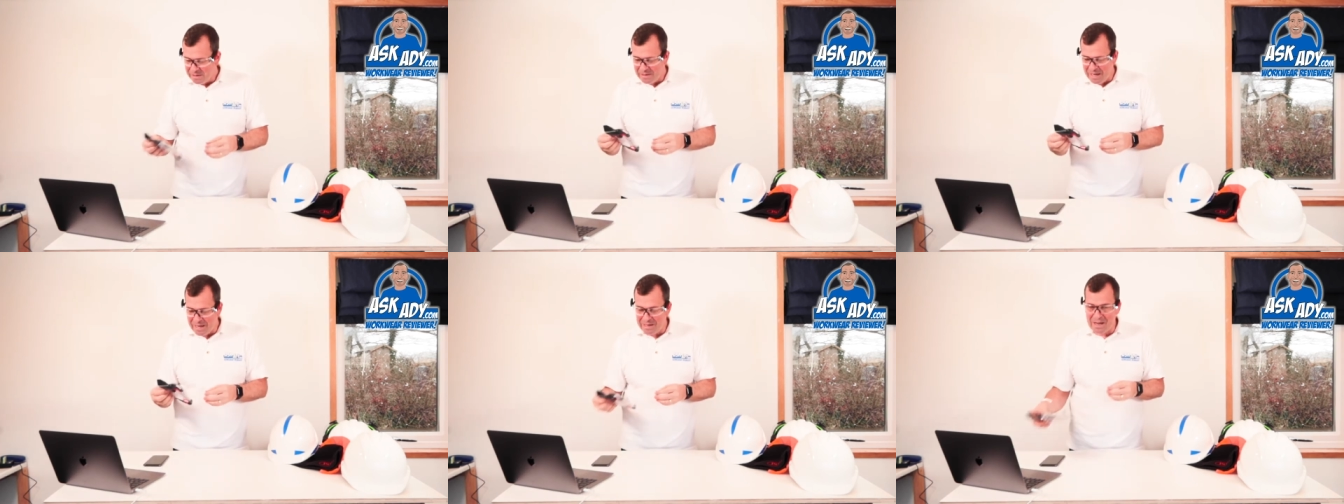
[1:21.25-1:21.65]

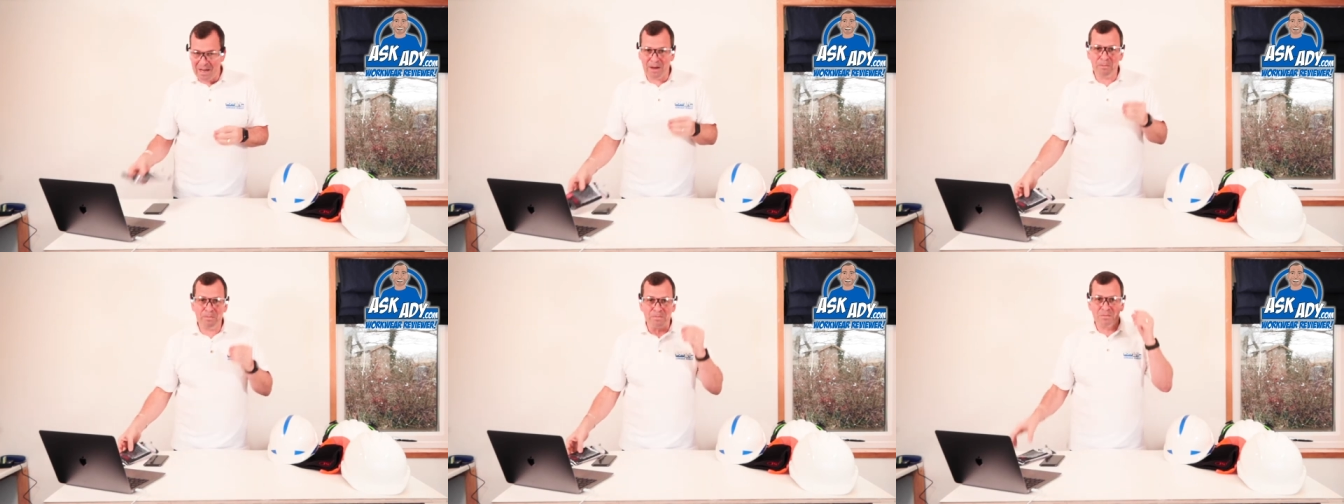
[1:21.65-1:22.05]
then
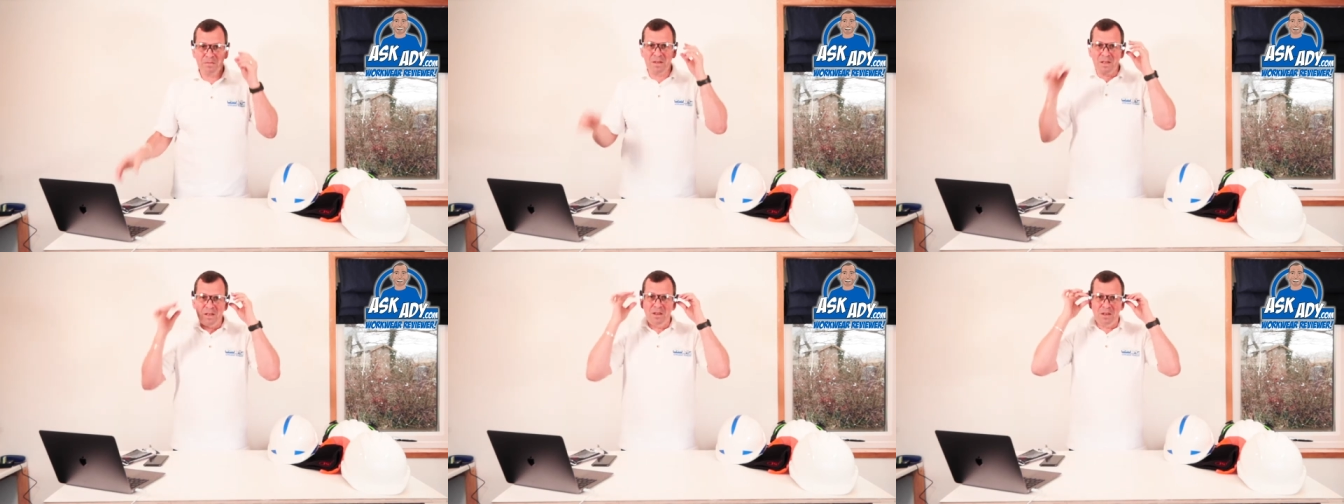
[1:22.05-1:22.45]
um,
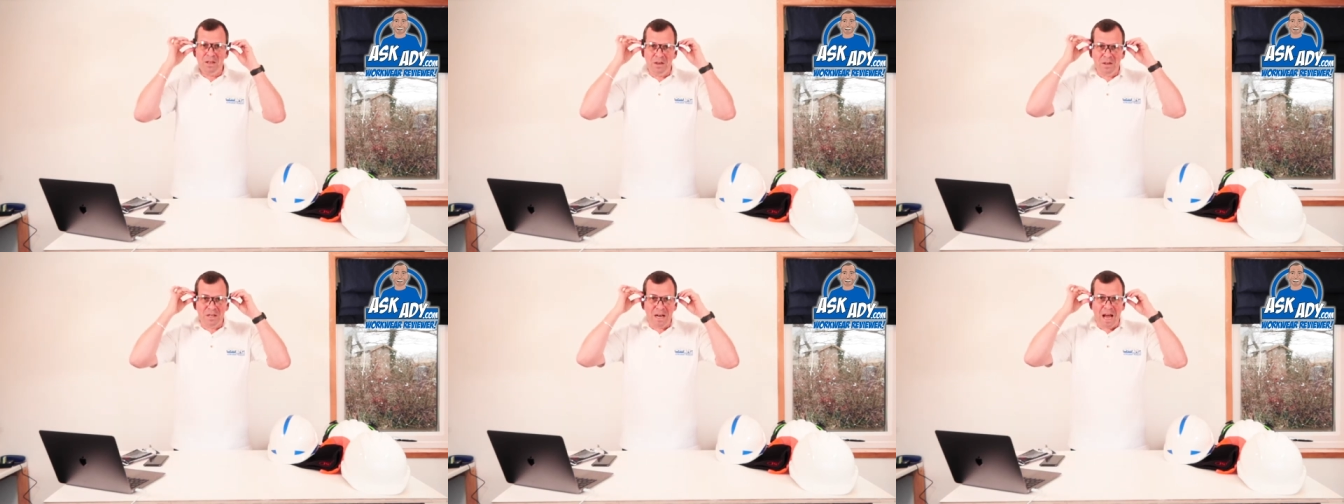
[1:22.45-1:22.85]
you,
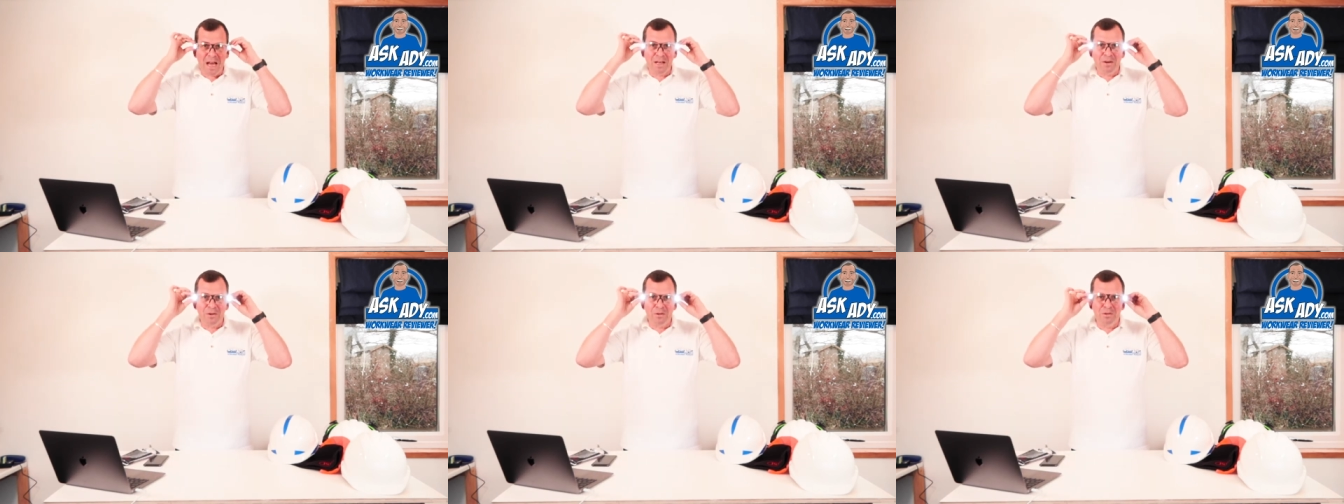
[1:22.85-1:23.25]
you can
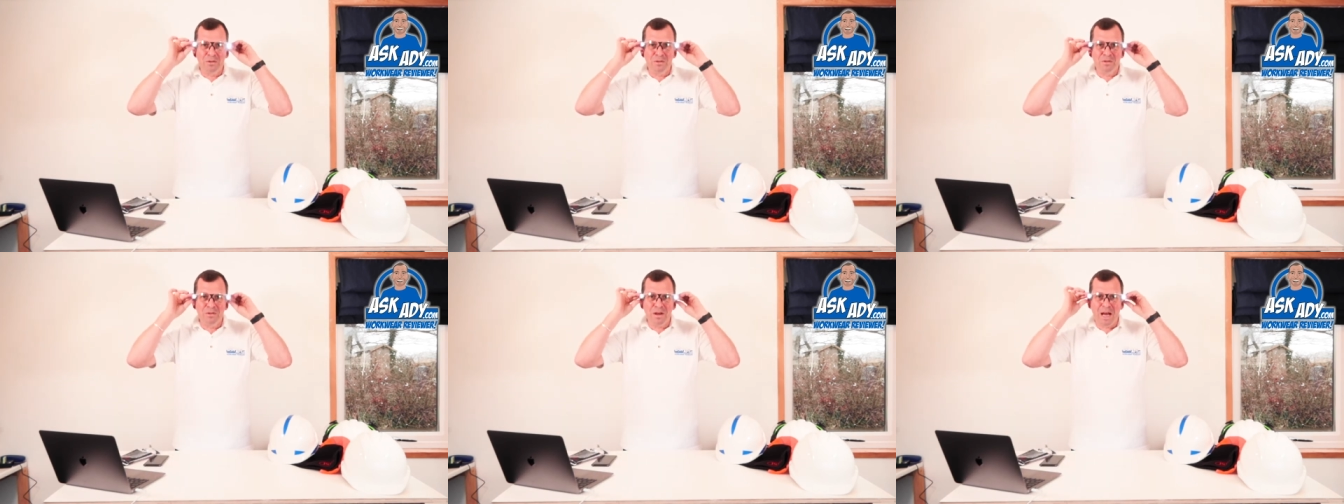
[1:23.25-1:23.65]
angle
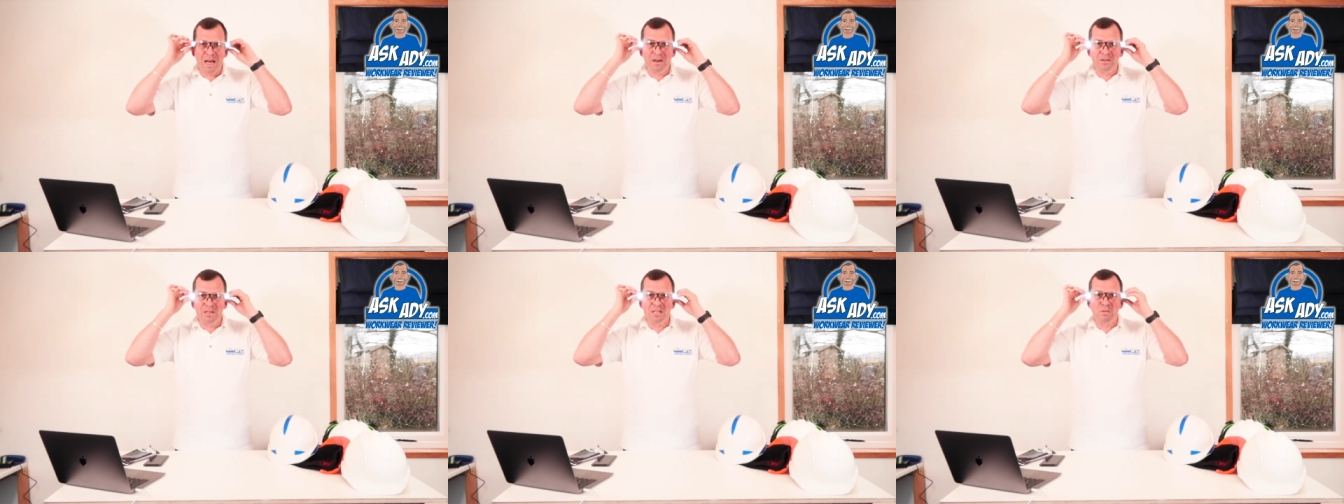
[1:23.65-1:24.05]

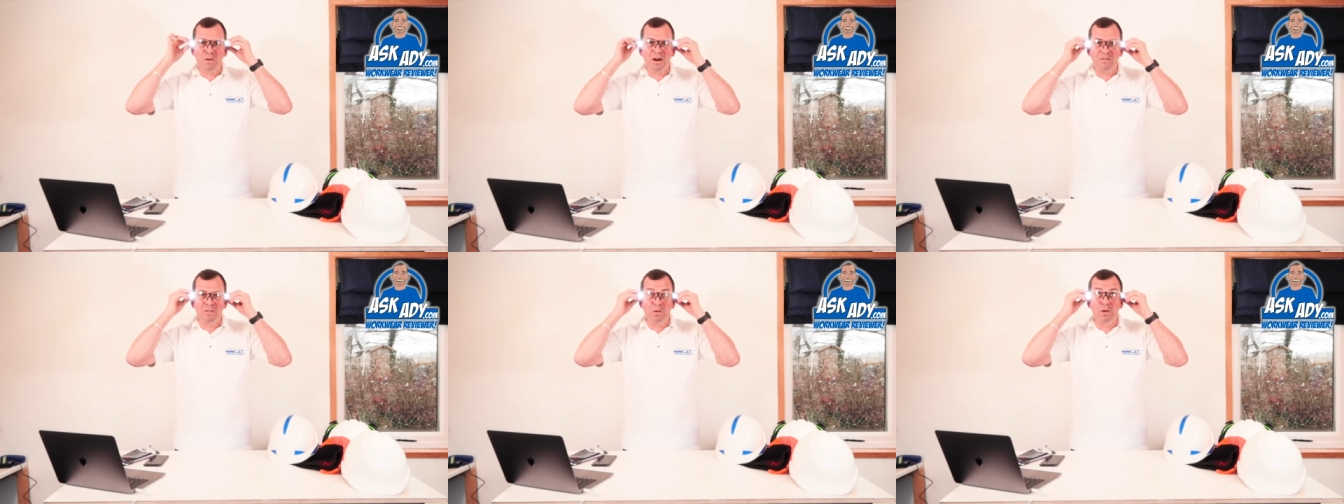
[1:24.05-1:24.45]
angle these
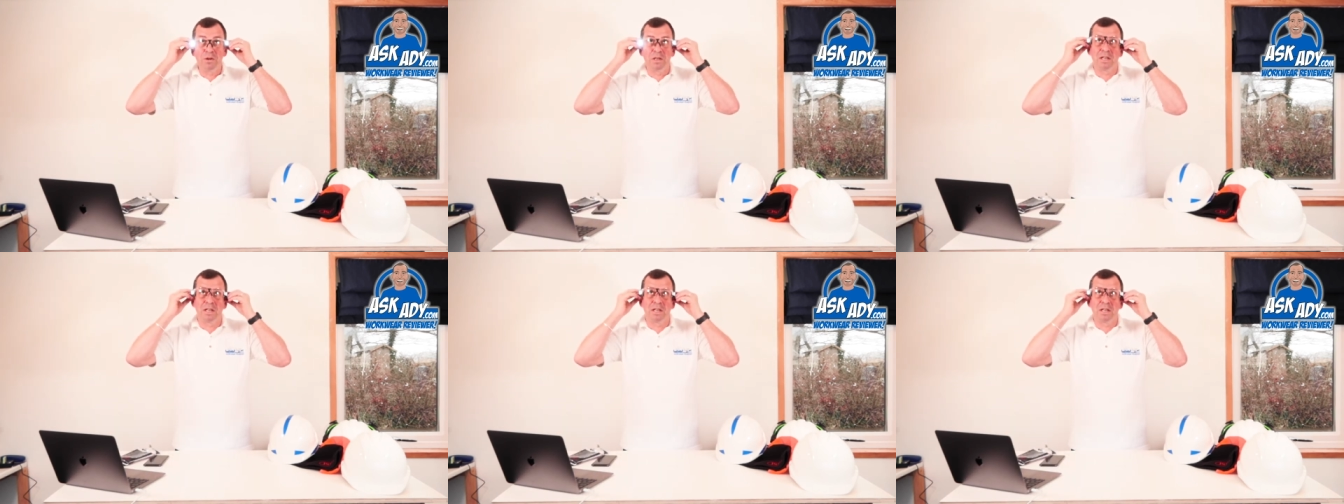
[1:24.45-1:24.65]
wherever you want.